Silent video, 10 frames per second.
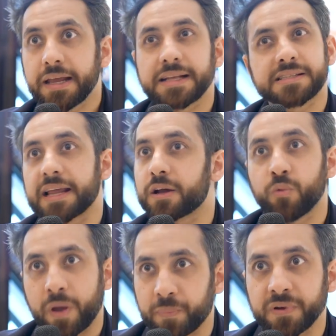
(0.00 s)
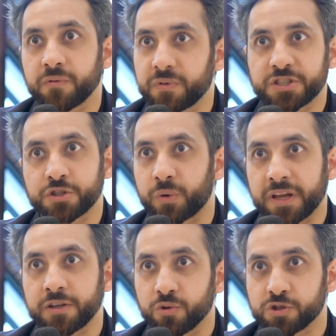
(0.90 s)
It's like a weapon which you
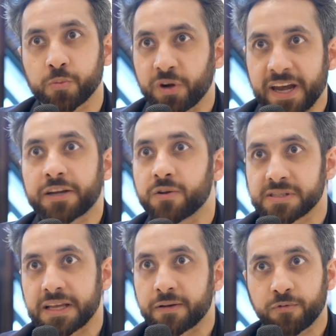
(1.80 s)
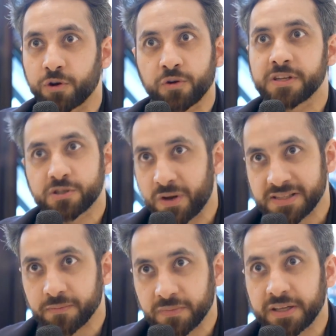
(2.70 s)
can use to protect yourself or to destroy
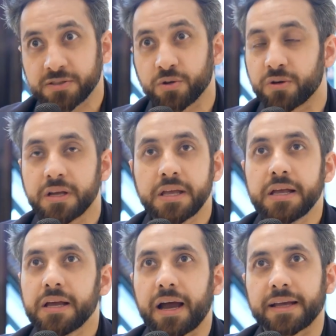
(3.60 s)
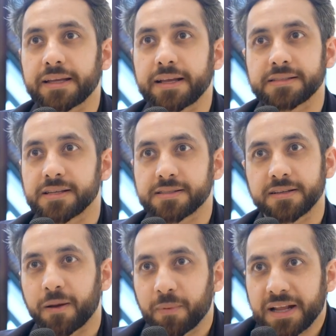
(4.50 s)
something. So I think it's a
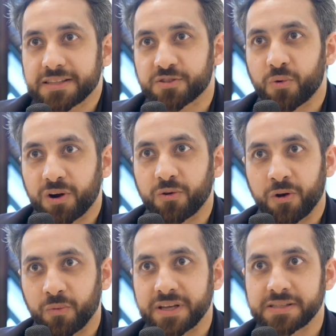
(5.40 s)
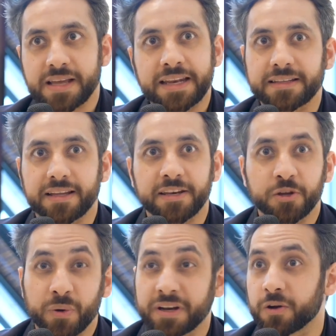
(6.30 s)
double-edged sword always, anything
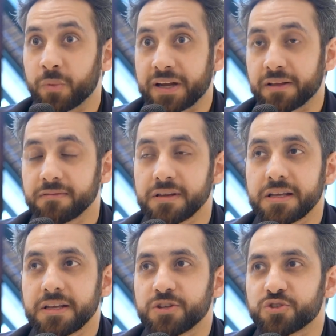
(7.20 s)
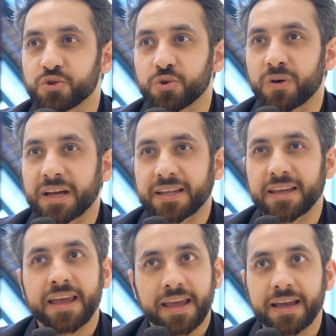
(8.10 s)
new and innovative. So I
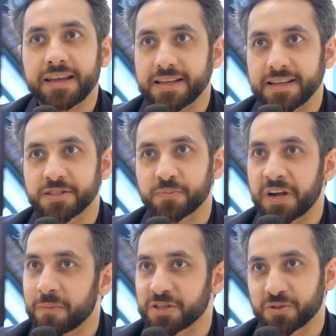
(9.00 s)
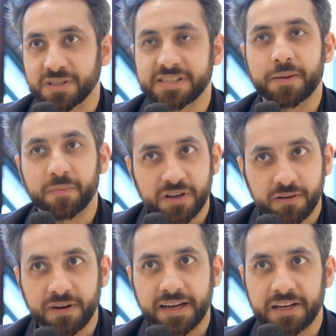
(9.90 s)
think AI is pretty much on the same
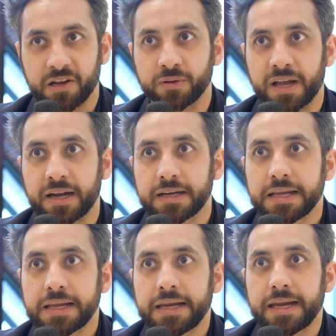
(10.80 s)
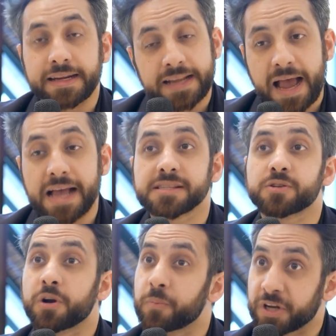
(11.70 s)
curve right now, that it has
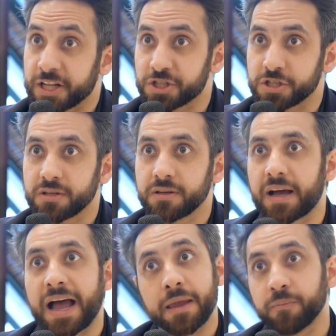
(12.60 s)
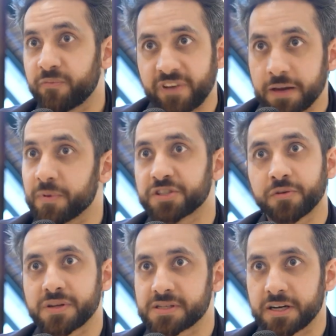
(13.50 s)
got a potential. I'm very much
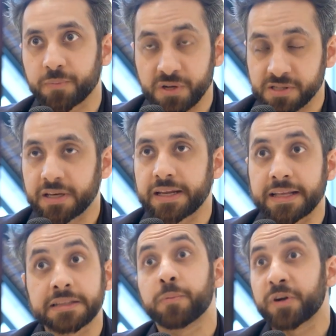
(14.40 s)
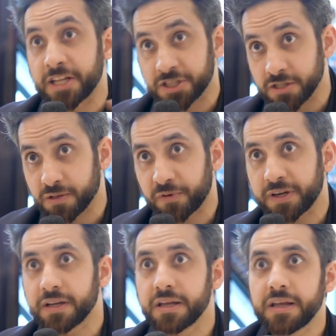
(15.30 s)
interested personally in the potentials of it.